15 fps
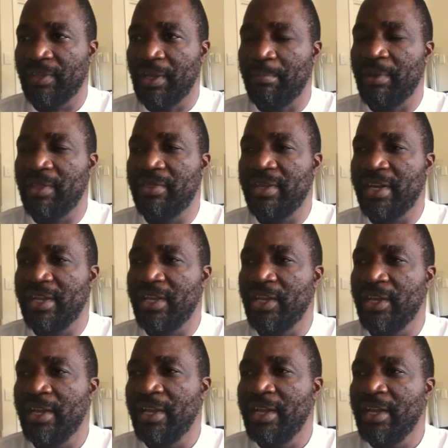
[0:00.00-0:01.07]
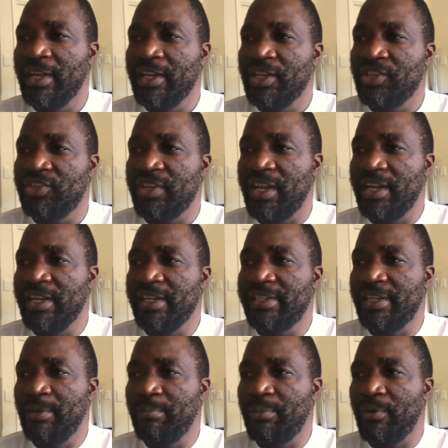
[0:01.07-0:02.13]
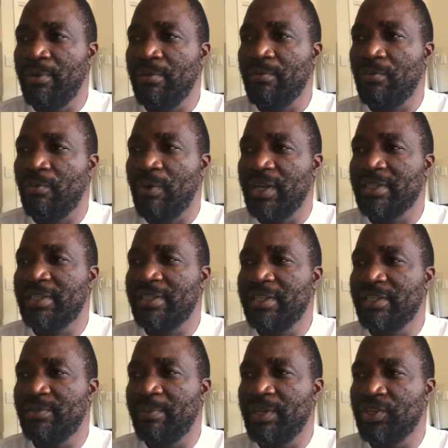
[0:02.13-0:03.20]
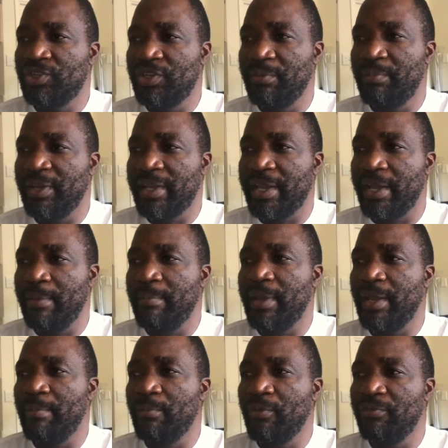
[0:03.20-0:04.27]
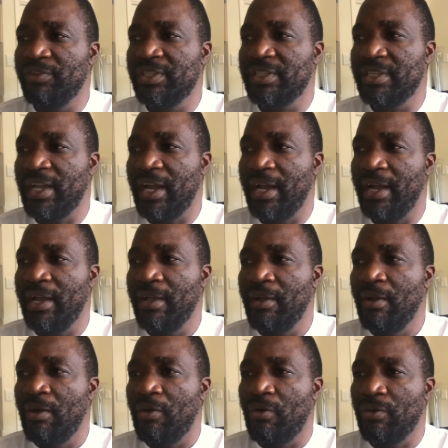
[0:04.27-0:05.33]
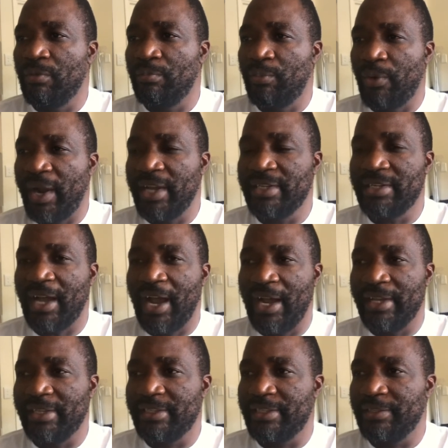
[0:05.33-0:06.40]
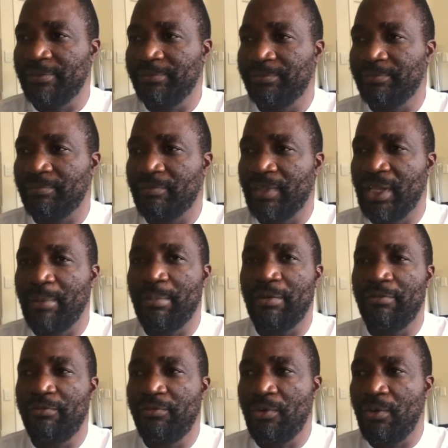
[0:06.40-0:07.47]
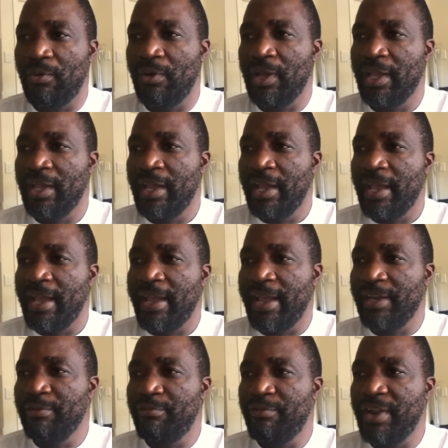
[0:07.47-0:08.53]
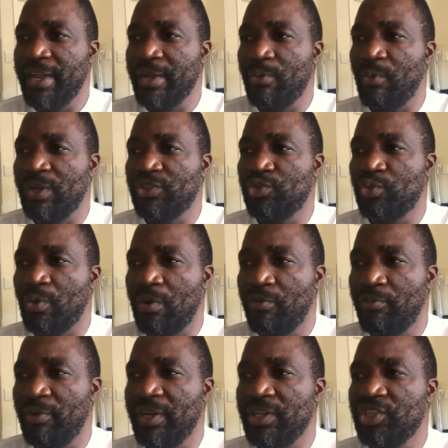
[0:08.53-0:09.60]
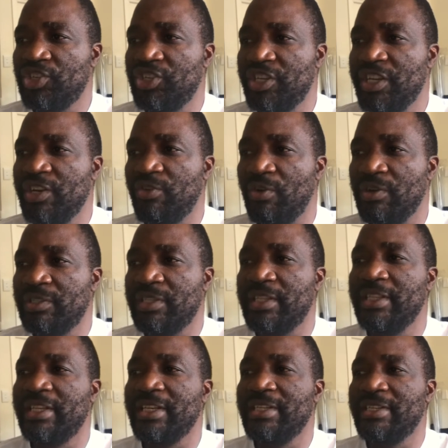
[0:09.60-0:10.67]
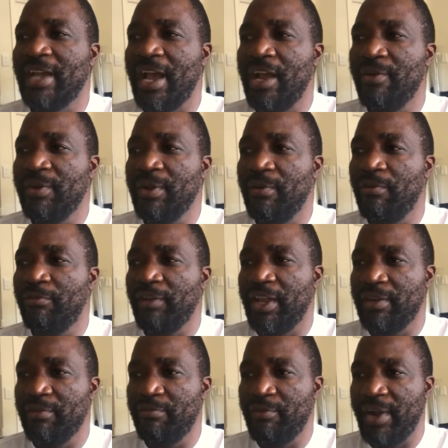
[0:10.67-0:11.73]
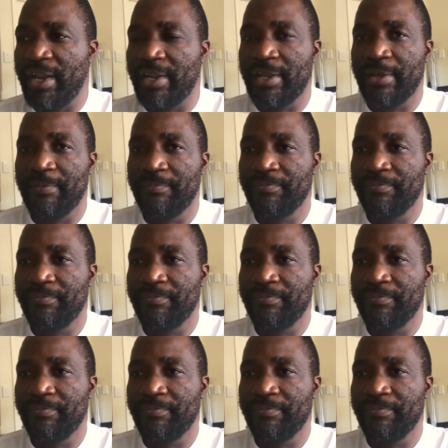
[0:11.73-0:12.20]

Number three, Shirley Temple was 6 when she became a movie star on Bright Eyes. Number four, Anne Frank was 12 when she wrote The Diary of Anne Frank.